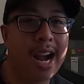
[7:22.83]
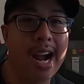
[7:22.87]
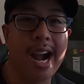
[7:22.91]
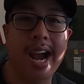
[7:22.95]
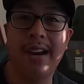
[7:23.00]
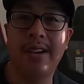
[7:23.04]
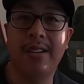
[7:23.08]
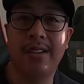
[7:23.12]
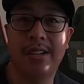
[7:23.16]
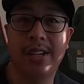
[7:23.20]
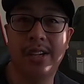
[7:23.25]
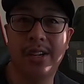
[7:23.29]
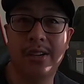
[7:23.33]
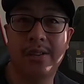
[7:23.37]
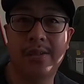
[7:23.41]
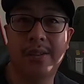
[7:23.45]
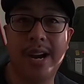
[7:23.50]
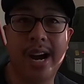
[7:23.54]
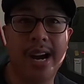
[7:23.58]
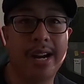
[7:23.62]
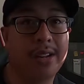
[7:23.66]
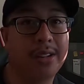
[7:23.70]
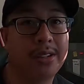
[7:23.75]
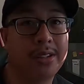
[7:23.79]
I don't
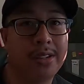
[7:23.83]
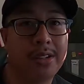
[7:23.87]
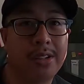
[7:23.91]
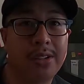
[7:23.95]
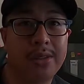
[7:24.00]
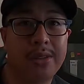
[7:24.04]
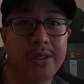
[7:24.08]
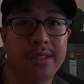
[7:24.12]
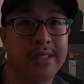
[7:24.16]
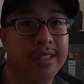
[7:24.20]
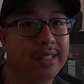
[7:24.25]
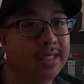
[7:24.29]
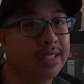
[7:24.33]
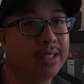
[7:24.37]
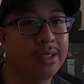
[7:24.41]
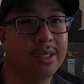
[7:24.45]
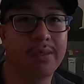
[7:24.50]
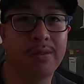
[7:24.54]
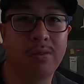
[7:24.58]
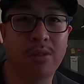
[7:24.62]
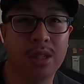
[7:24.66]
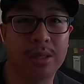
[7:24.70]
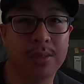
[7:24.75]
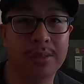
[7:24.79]
know,
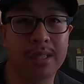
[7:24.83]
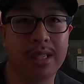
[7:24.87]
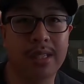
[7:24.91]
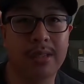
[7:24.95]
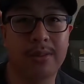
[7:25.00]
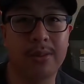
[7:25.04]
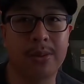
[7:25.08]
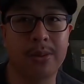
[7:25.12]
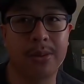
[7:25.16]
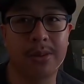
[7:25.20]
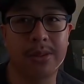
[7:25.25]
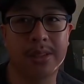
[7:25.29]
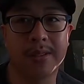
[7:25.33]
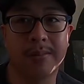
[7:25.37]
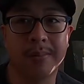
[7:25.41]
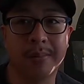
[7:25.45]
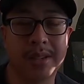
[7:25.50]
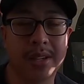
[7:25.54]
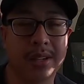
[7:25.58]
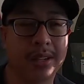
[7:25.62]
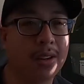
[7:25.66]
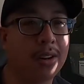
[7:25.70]
the formula for